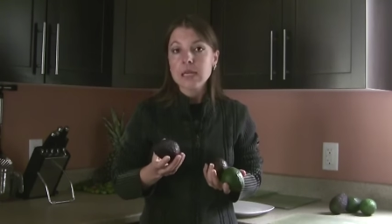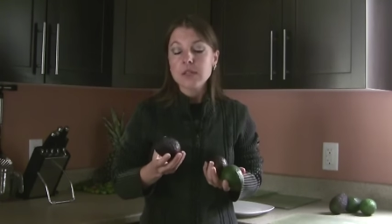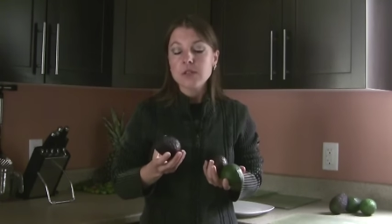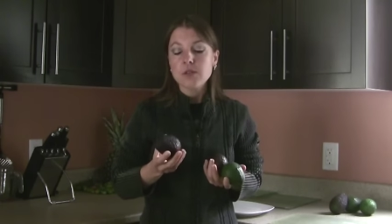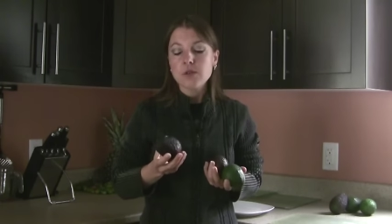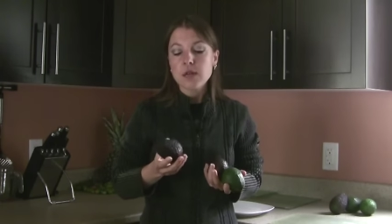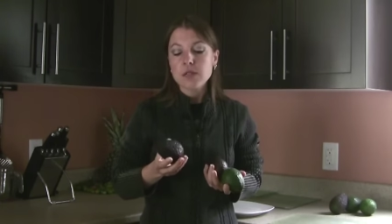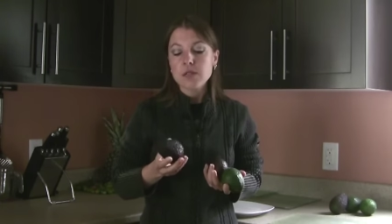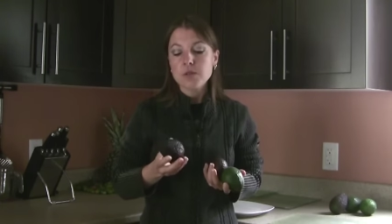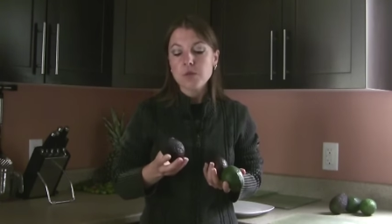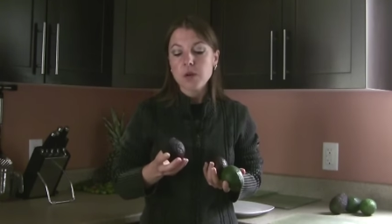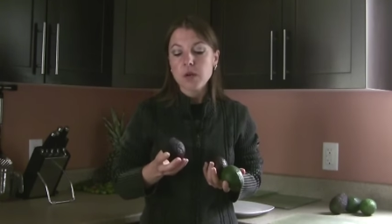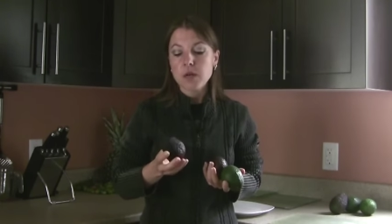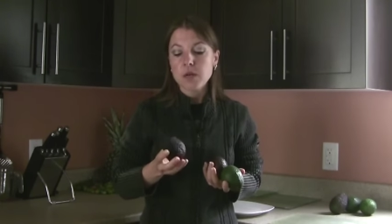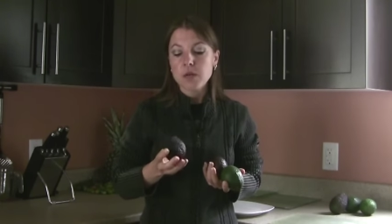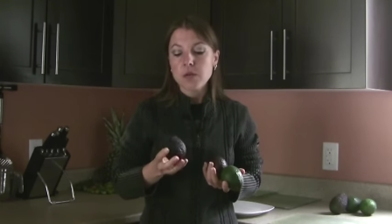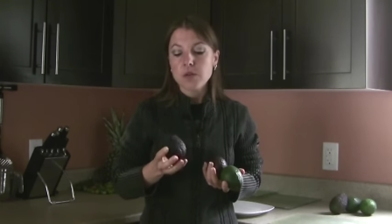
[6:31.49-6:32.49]
So that's
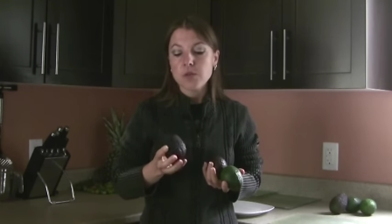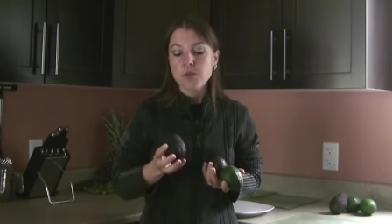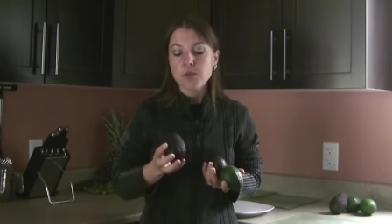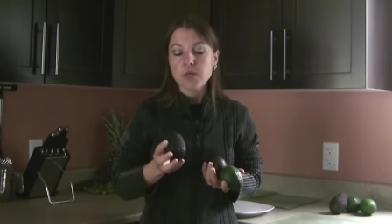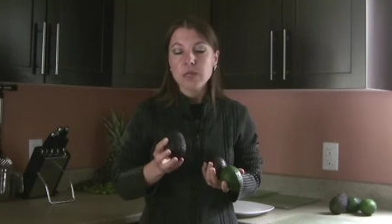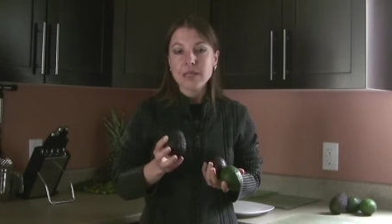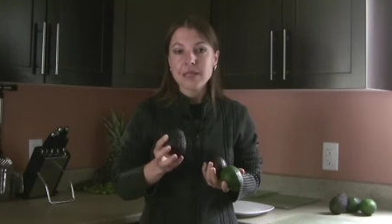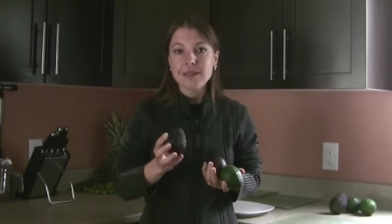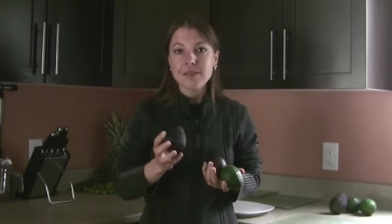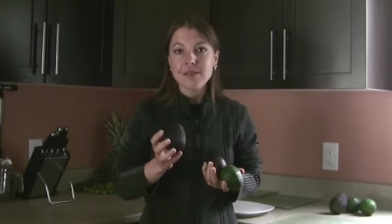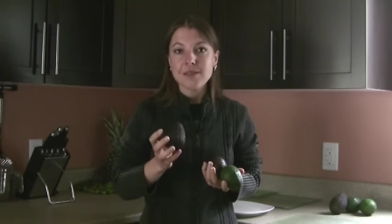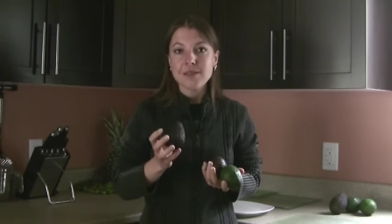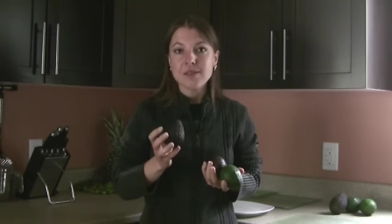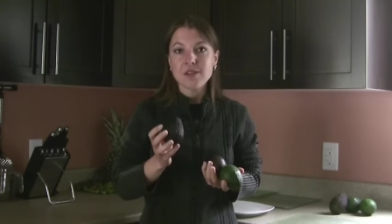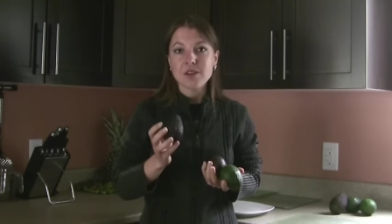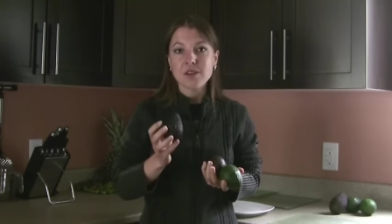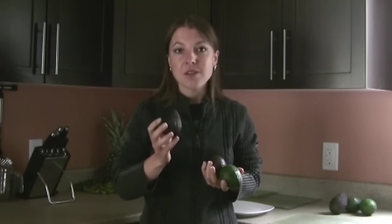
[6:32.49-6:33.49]
when you're really
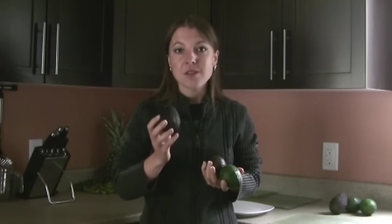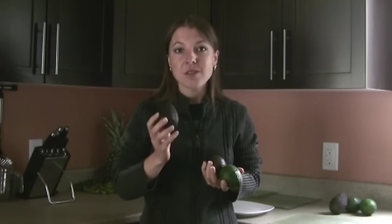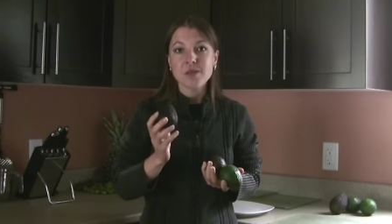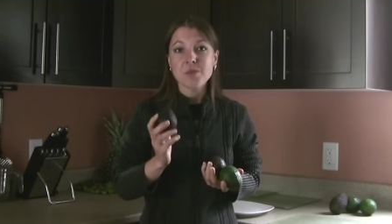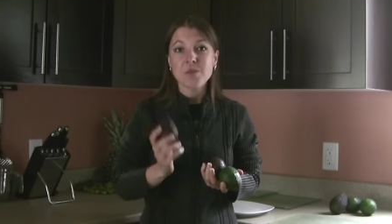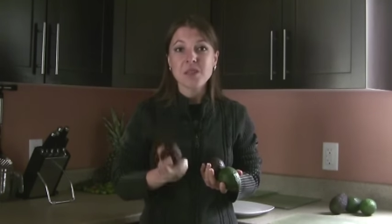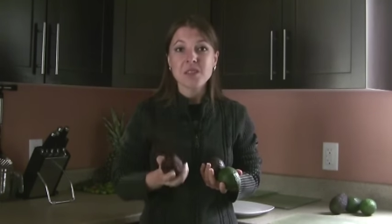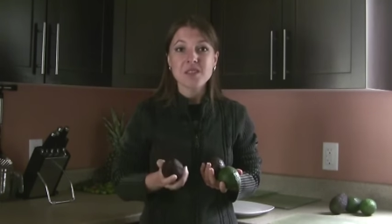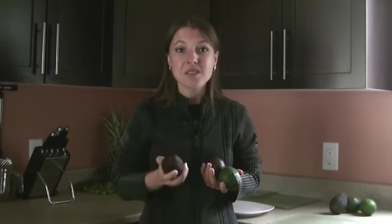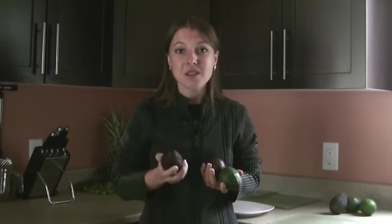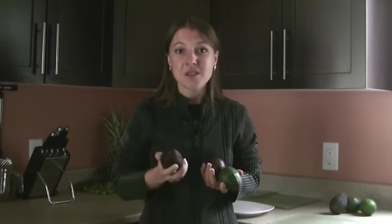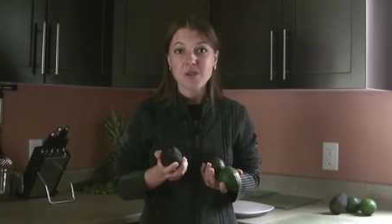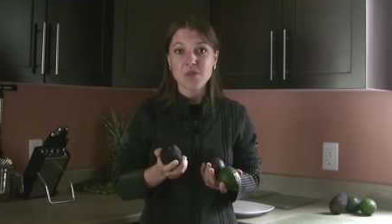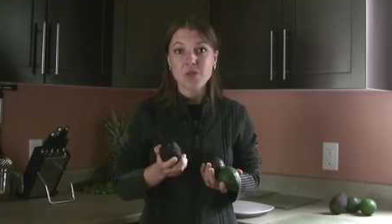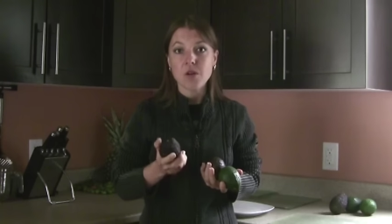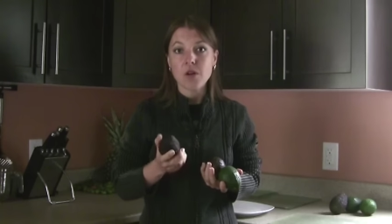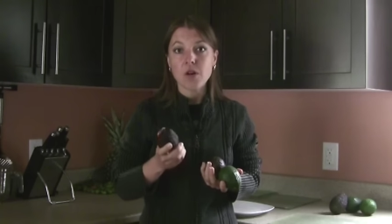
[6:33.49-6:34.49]
starting to miss
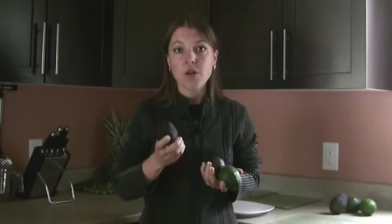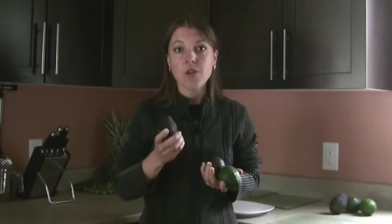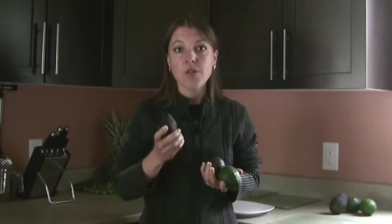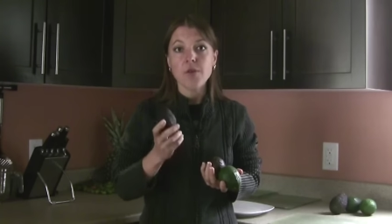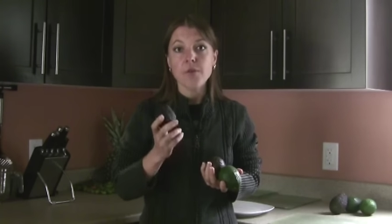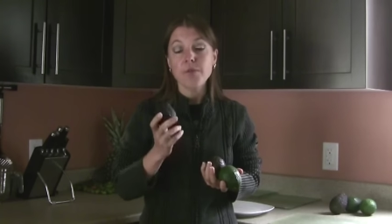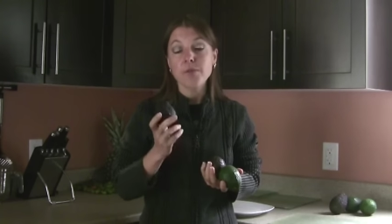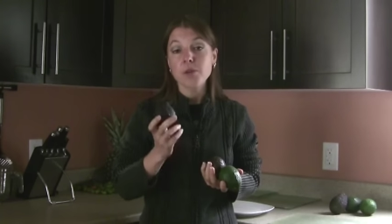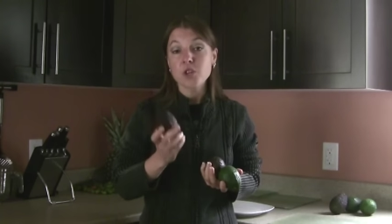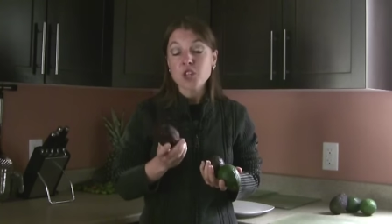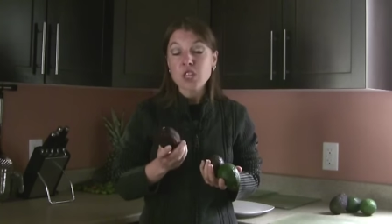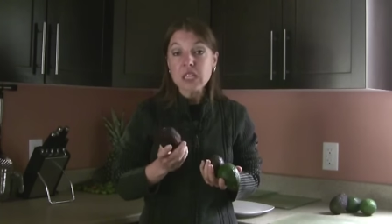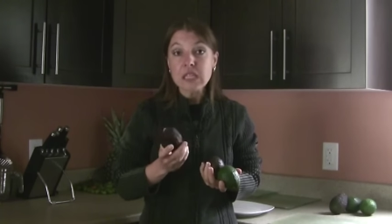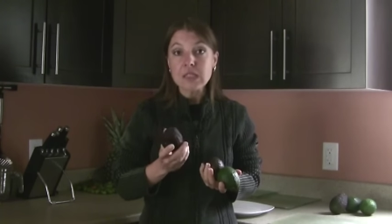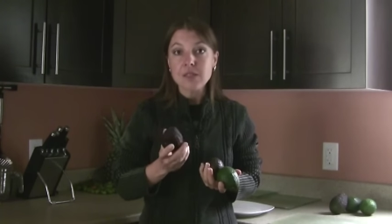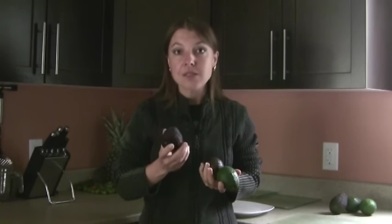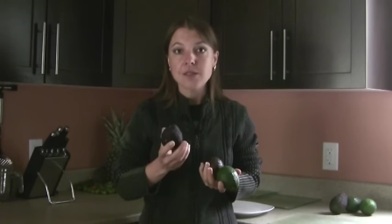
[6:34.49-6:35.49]
out all the
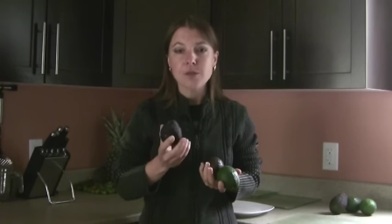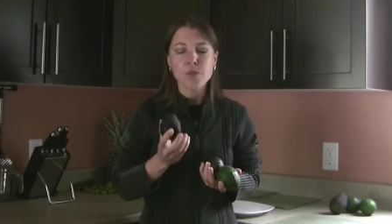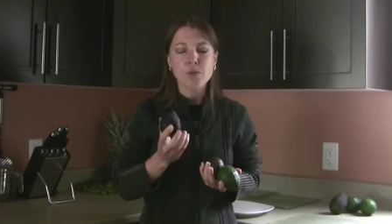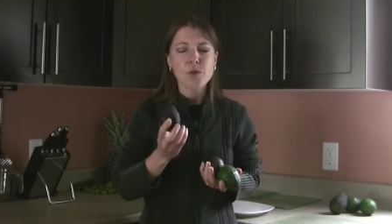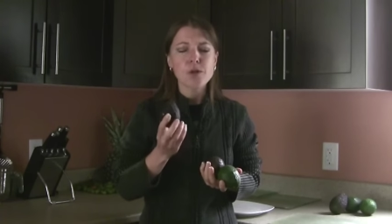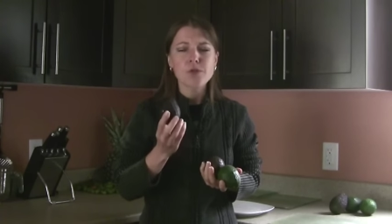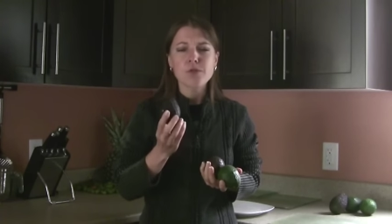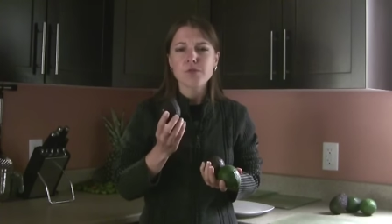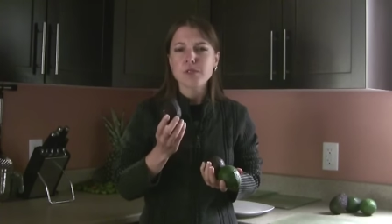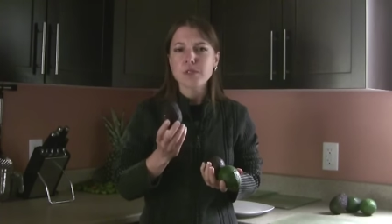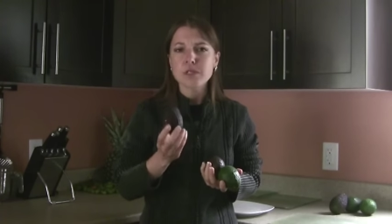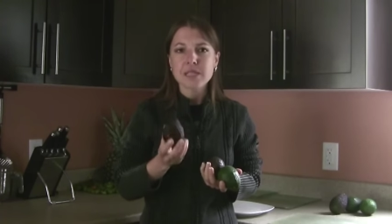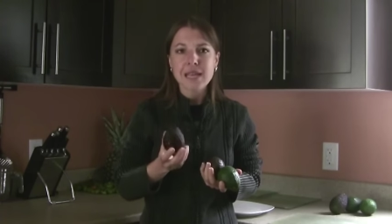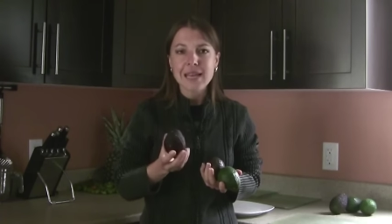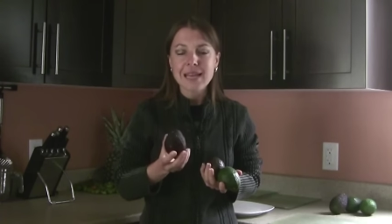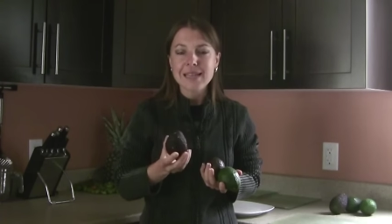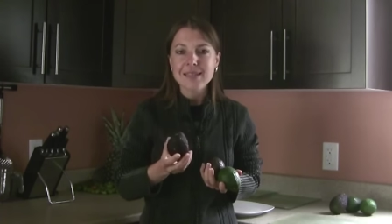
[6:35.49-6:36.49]
goodness, the wonderful
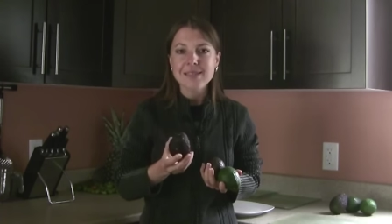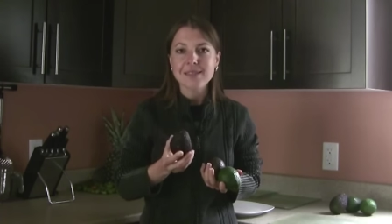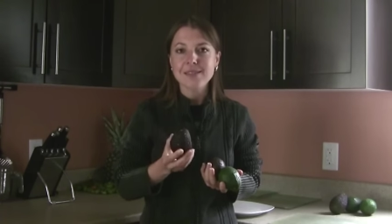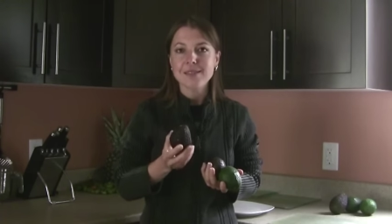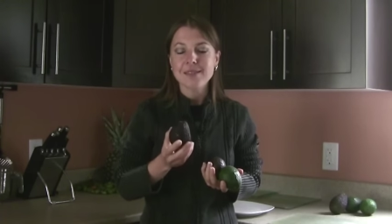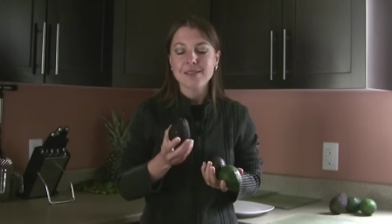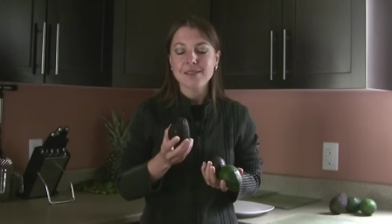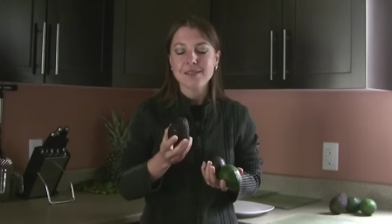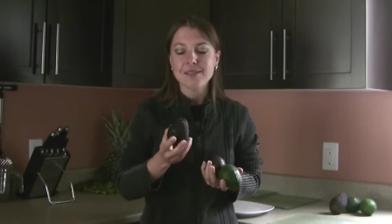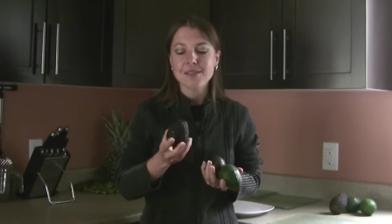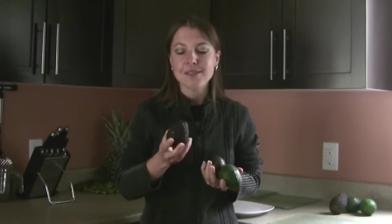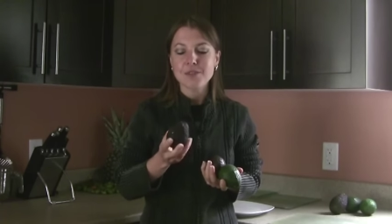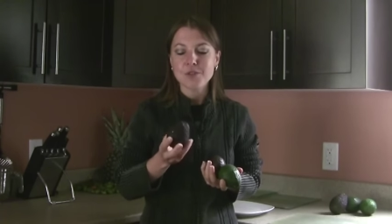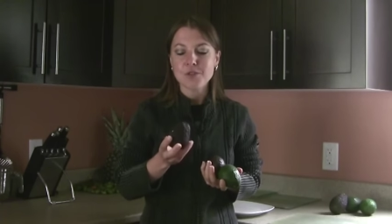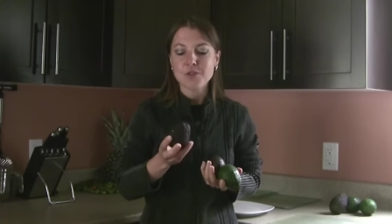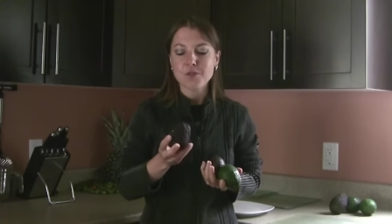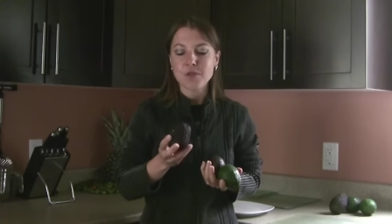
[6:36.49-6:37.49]
taste, the
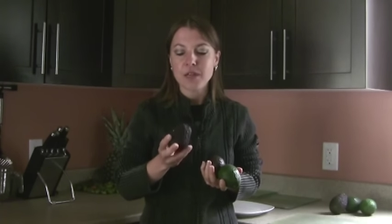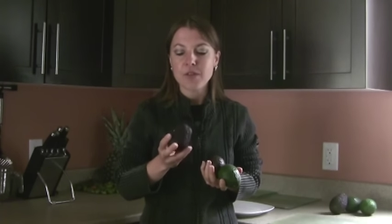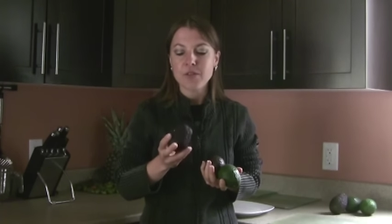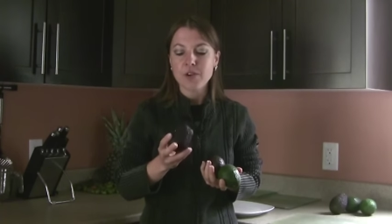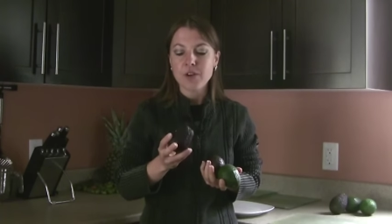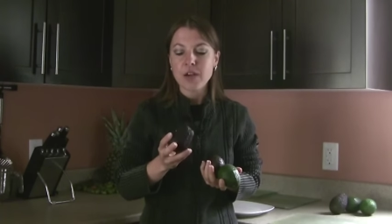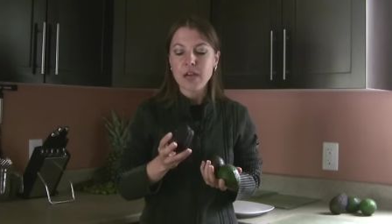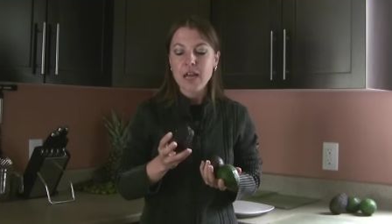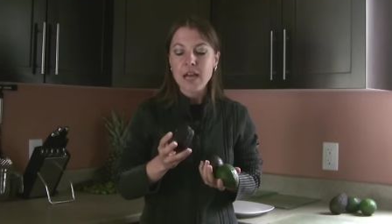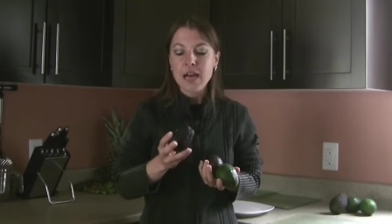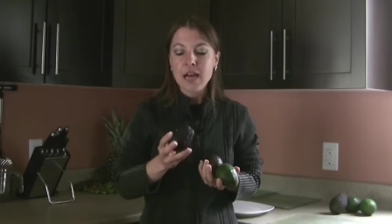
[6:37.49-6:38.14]
delicious flavor,